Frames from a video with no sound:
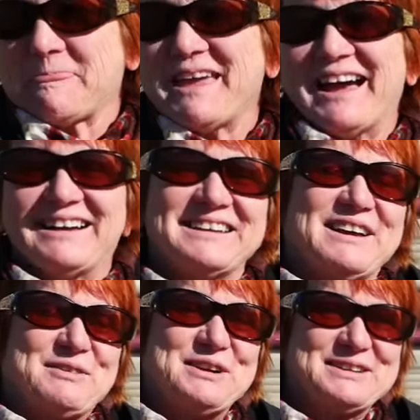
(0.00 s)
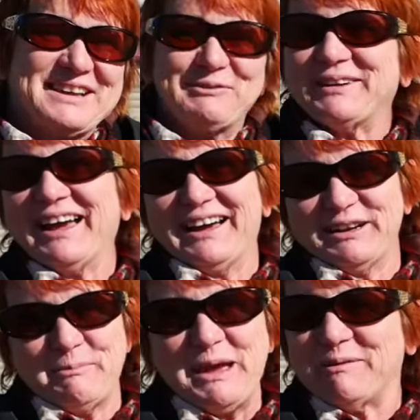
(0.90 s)

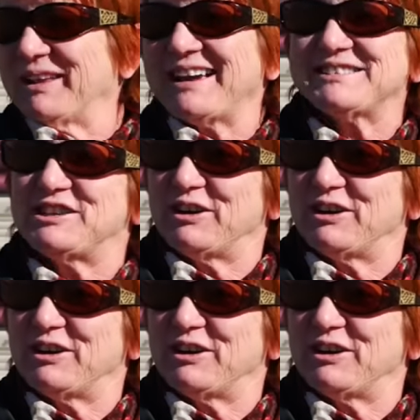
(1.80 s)
Last